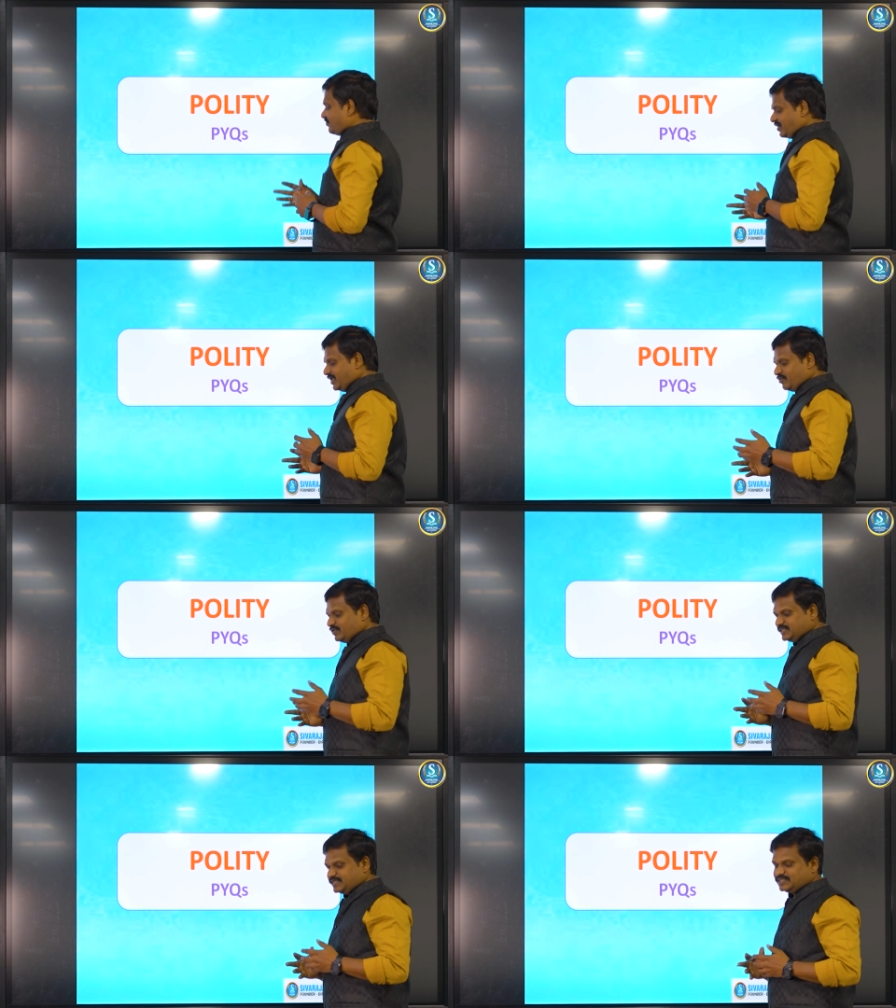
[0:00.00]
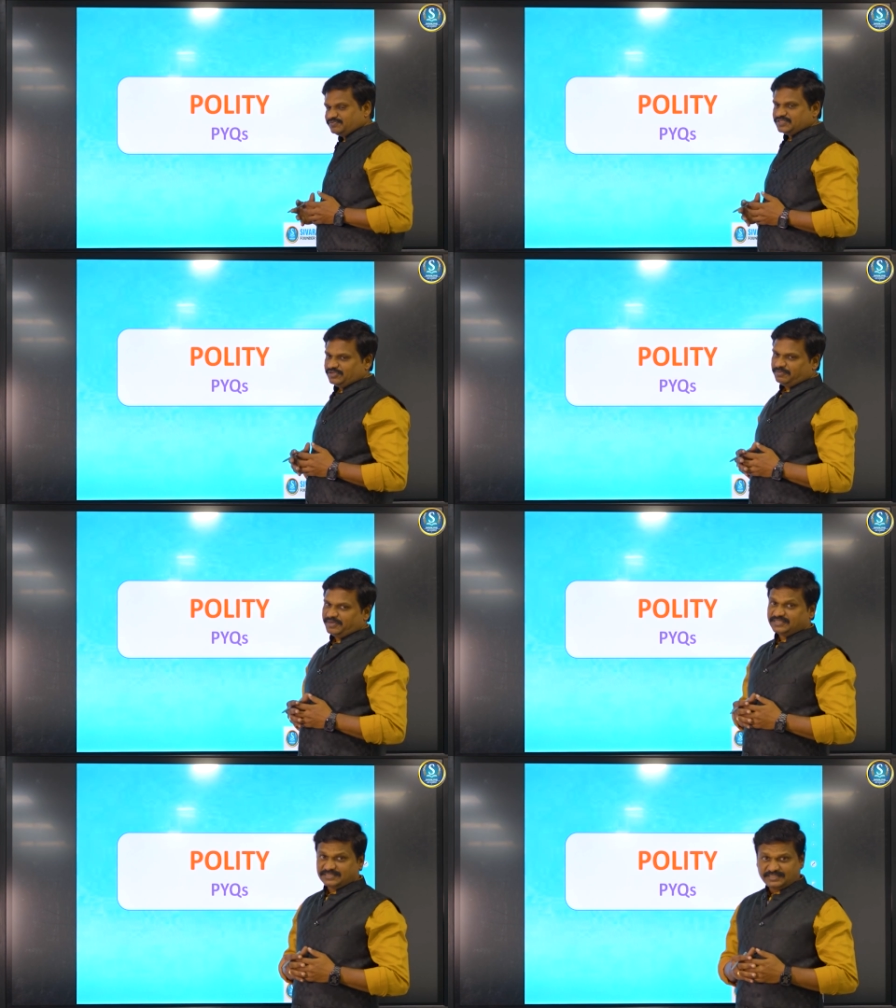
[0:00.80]
5 questions which we will be
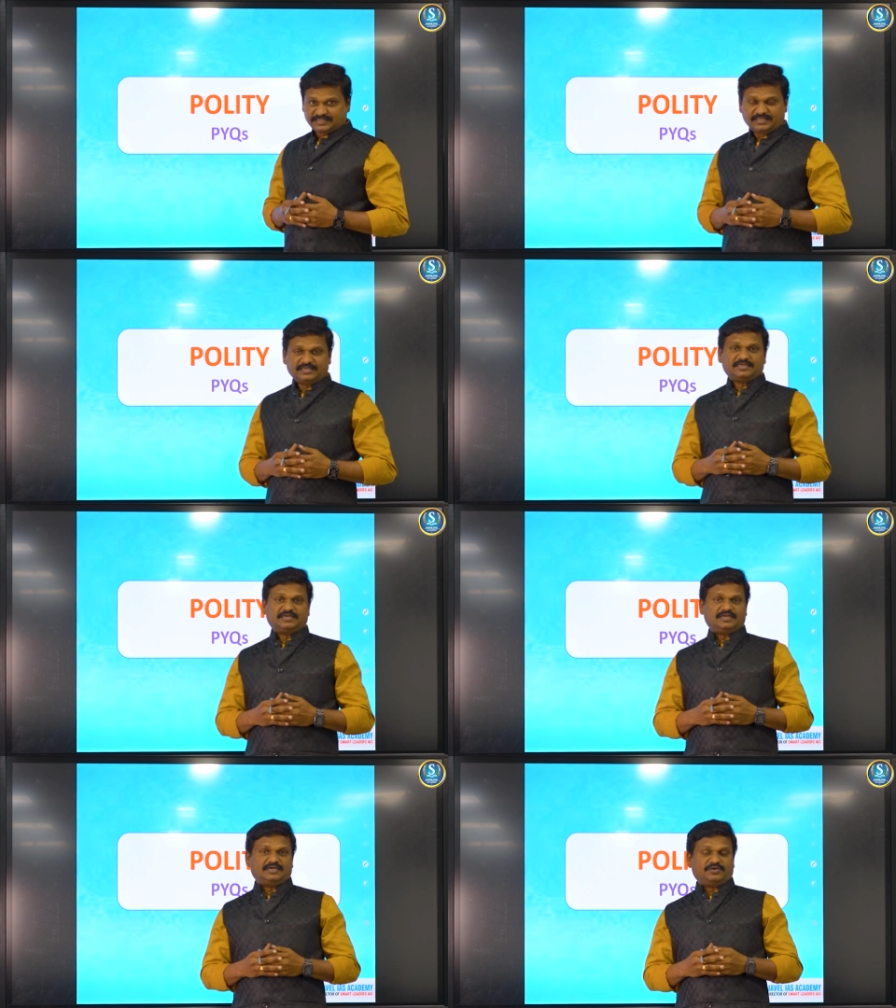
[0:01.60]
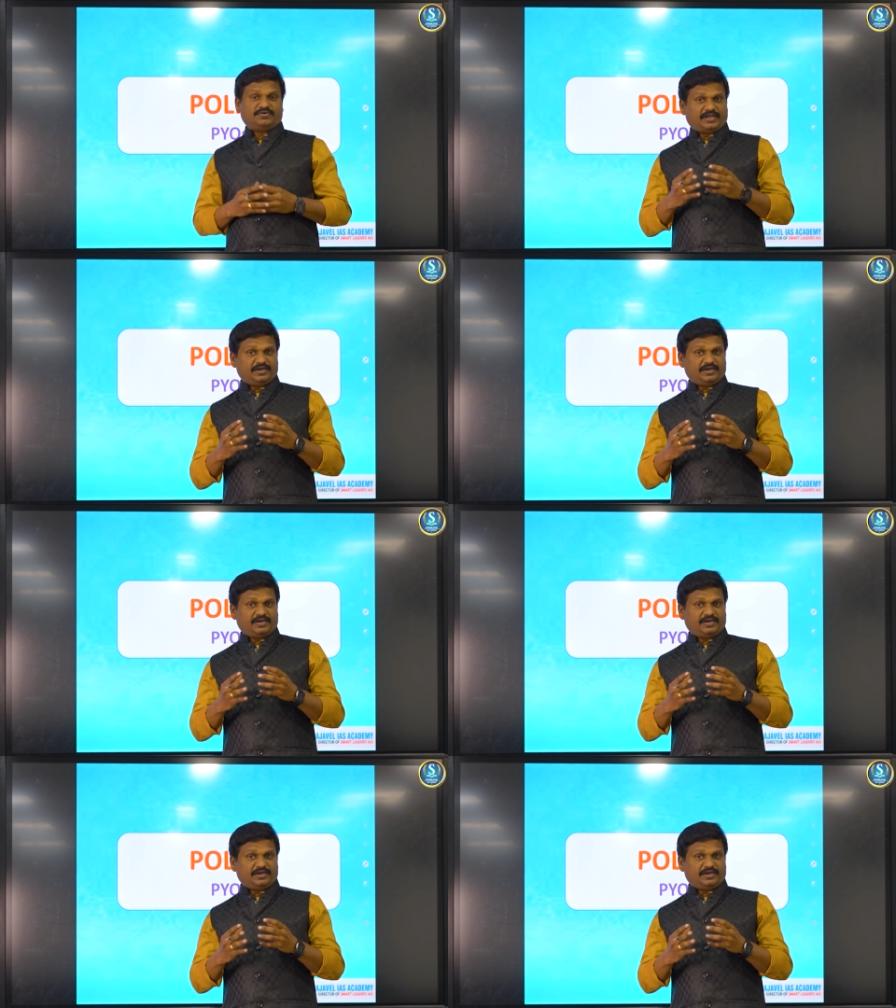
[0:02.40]
discussing to tell